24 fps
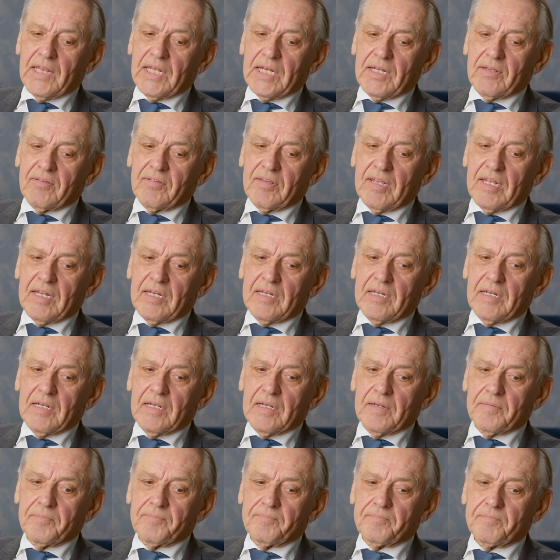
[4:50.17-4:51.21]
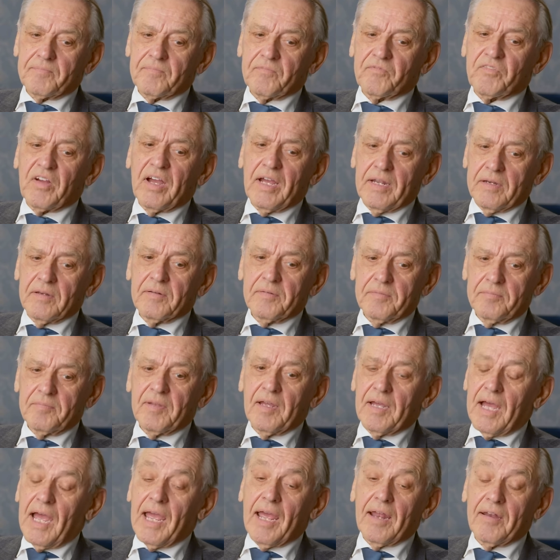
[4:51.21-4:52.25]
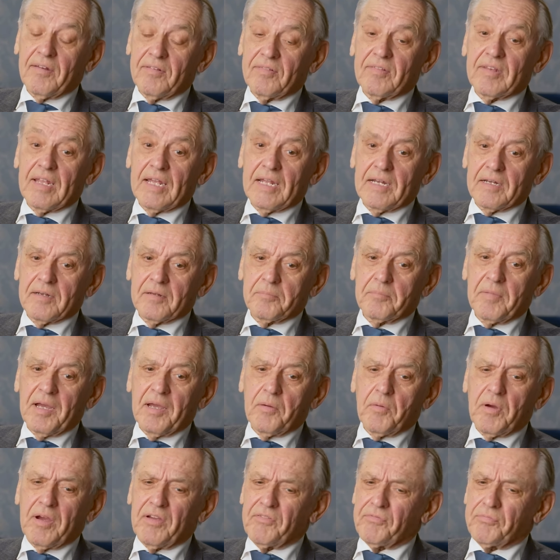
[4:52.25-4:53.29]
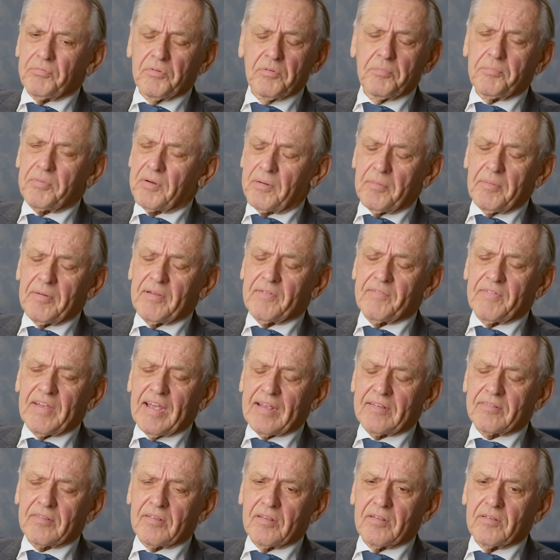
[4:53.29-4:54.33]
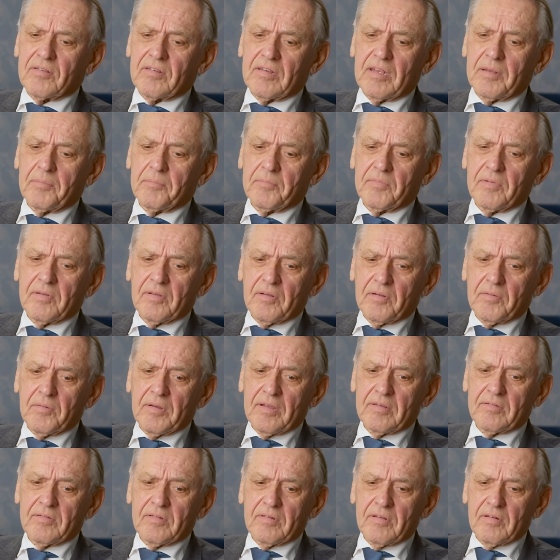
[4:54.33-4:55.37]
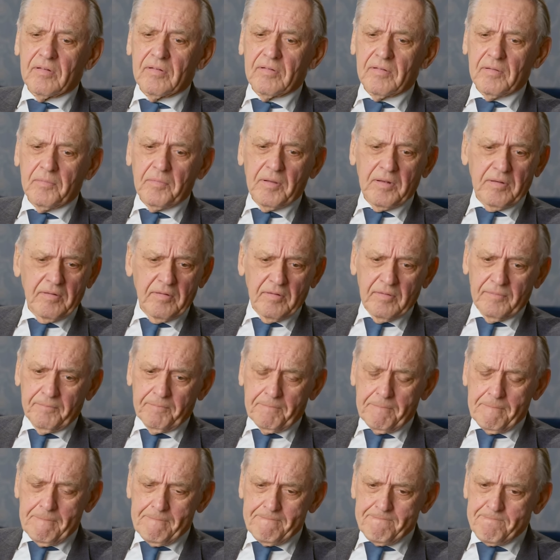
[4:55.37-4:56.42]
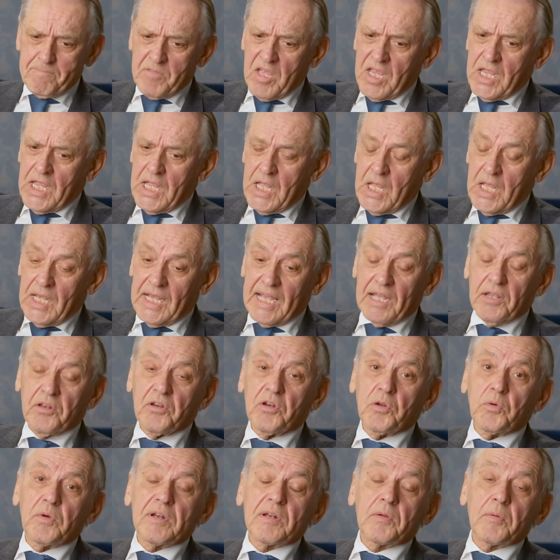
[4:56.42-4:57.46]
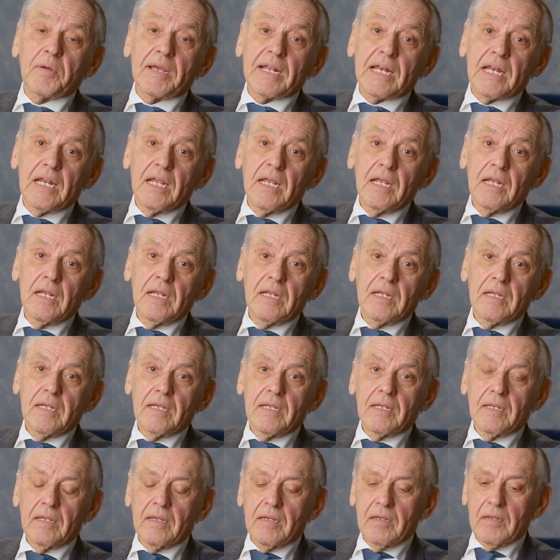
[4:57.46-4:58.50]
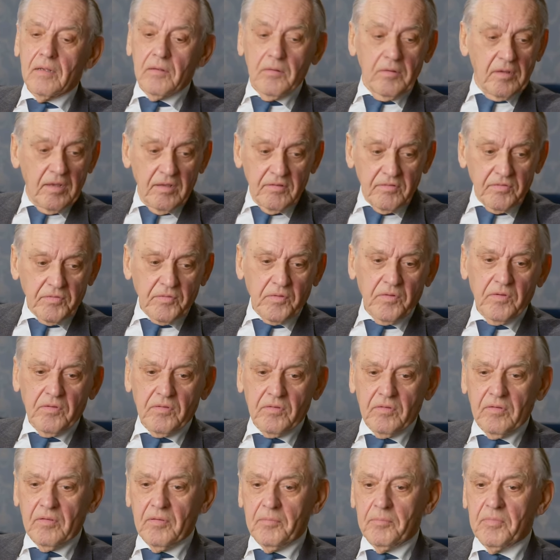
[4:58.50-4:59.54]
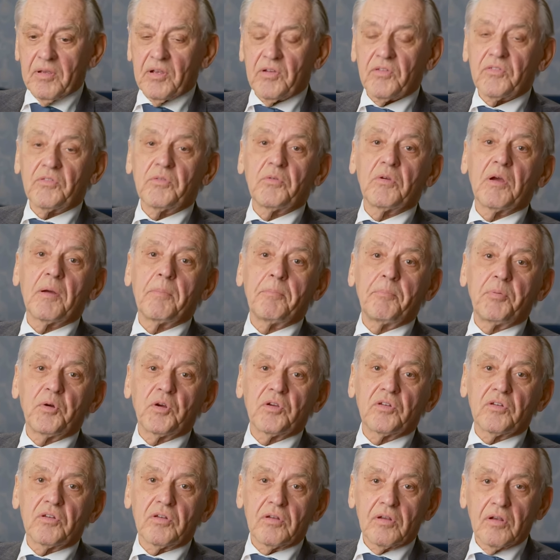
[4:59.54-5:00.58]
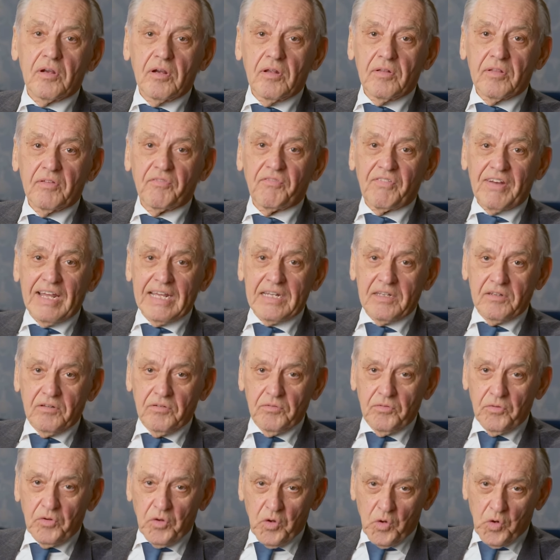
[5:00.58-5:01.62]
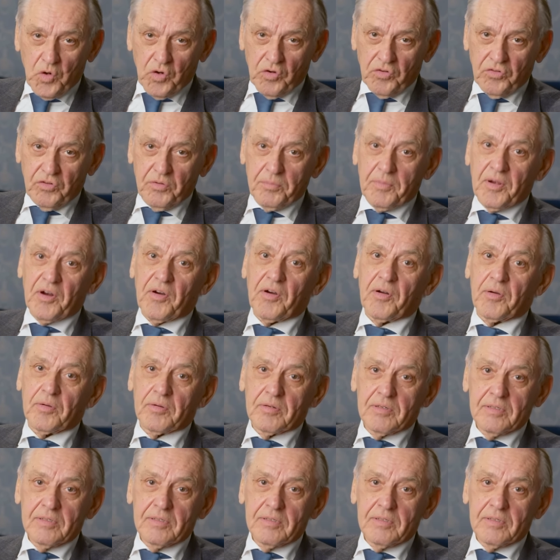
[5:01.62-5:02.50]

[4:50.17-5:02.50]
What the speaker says: then he said, "Fine, I understand. My wife would probably have asked the same question, but can you do it quickly?" "Yes, of course, because you are booked on the flight to New York tomorrow.